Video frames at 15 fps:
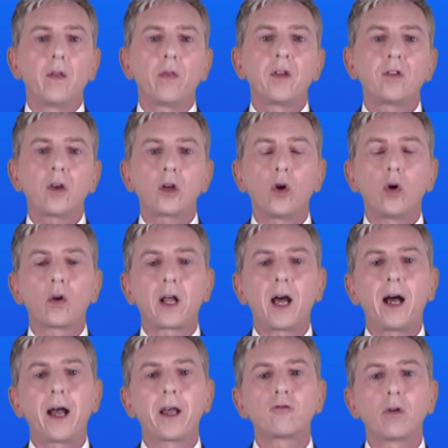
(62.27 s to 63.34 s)
These are called
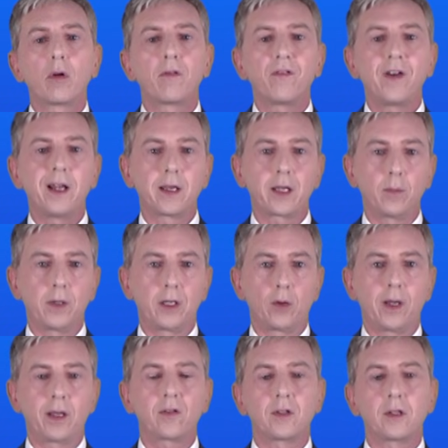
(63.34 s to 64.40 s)
hydrophilic amino
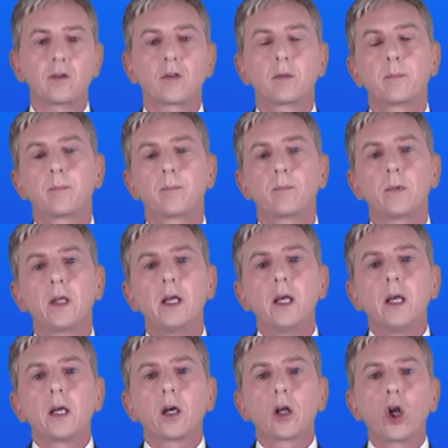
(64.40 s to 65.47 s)
acids.
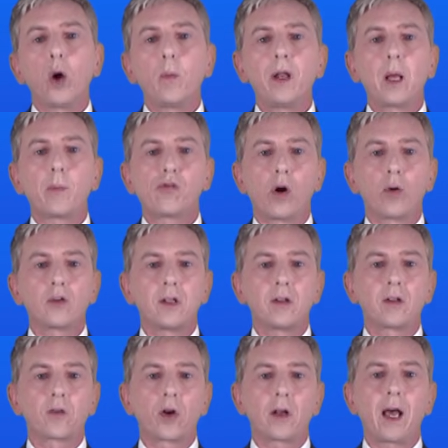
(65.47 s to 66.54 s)
Globular
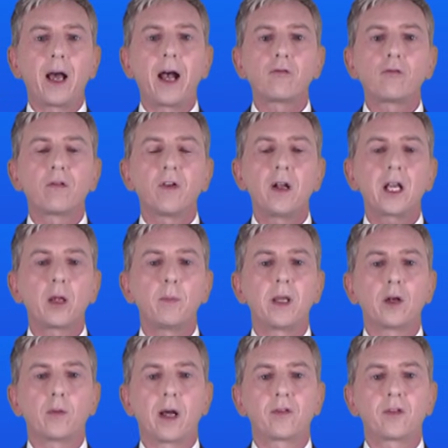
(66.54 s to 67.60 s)
proteins have got hydrophilic
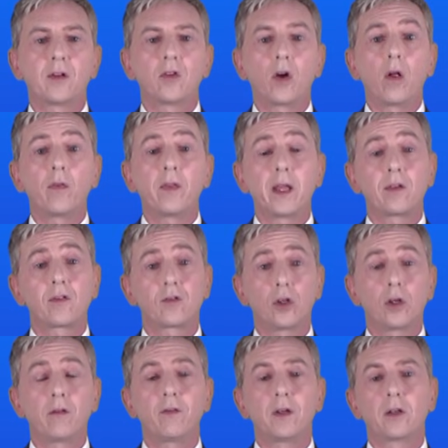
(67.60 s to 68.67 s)
amino acids on their
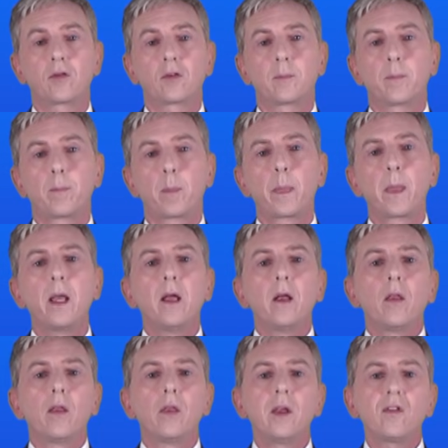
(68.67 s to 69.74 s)
surface.
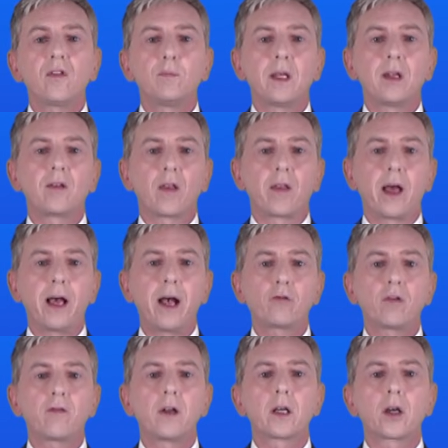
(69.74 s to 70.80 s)
This means that the
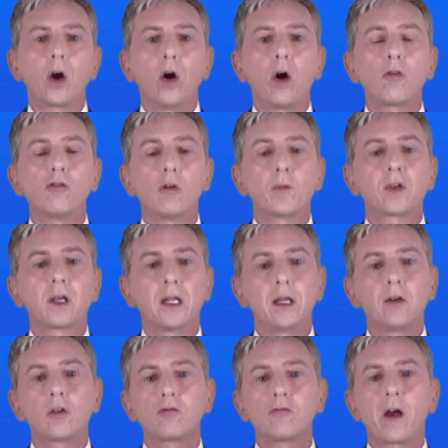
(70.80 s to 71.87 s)
hydrophilic R groups can
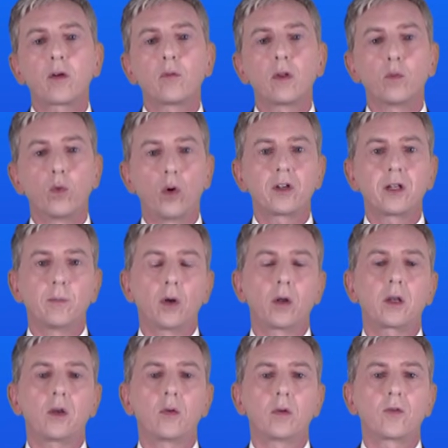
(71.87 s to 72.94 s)
interact with water
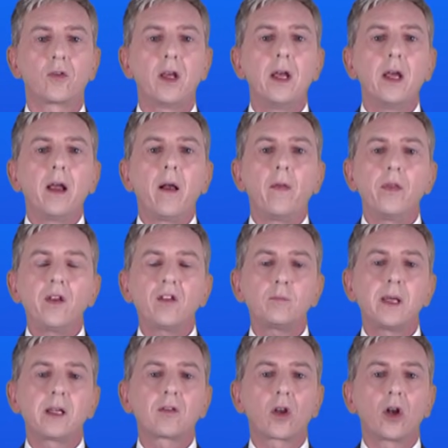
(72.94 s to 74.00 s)
molecules, and this
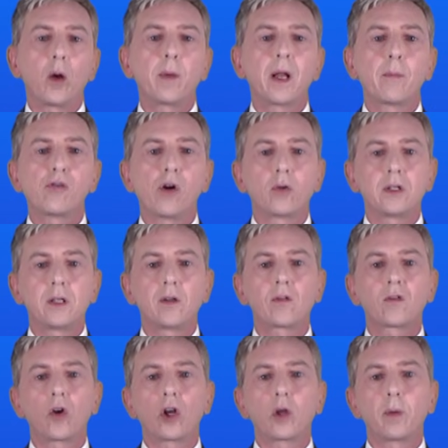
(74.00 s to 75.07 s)
makes globular proteins
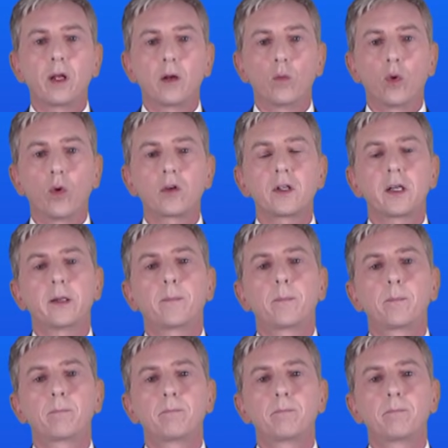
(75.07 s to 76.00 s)
soluble in water.